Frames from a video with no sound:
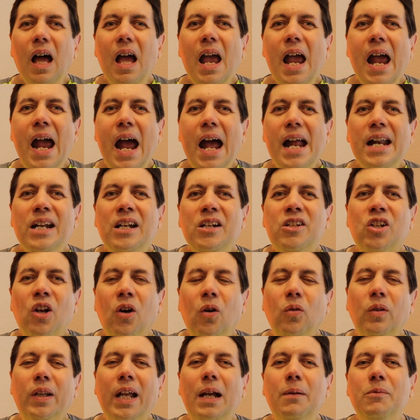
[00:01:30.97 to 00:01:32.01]
and
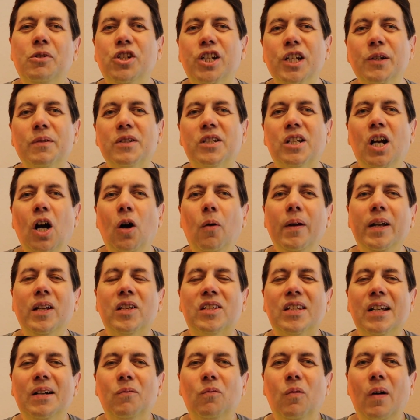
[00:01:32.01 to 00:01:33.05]
told him she was going
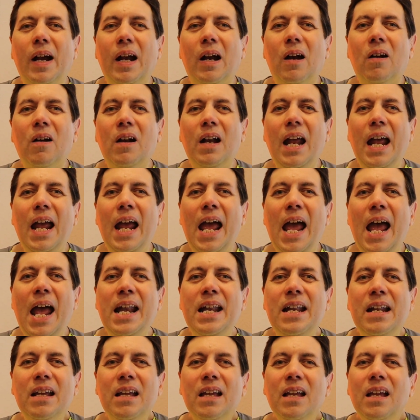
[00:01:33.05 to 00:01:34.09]
somewhere.
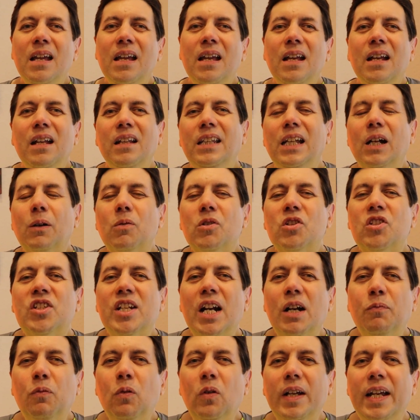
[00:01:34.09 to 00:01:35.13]
And there were
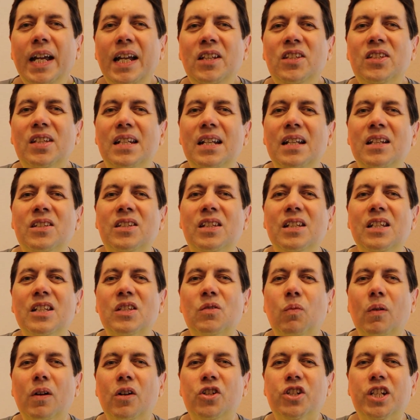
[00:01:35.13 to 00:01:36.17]
several
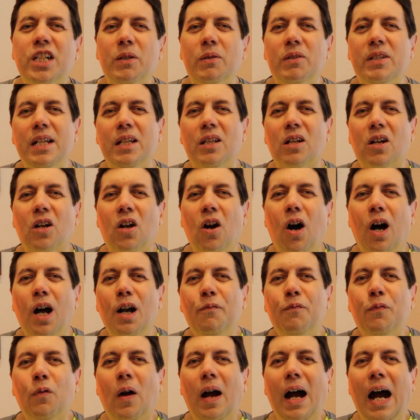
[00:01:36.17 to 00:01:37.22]
incidences where she was either
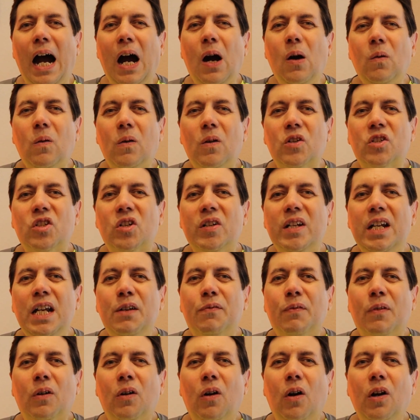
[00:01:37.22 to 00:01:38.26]
gone for hours or
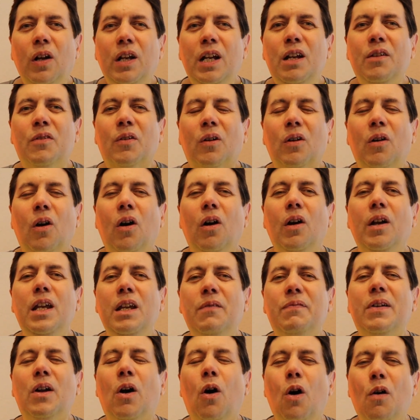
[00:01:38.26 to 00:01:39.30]
even
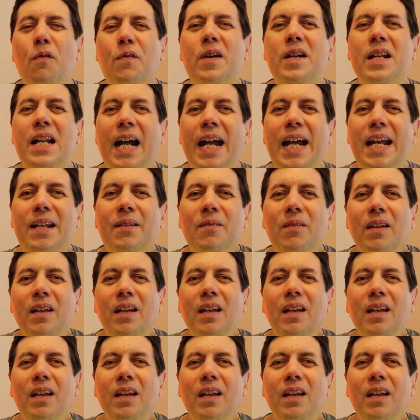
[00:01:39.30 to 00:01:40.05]
overnight.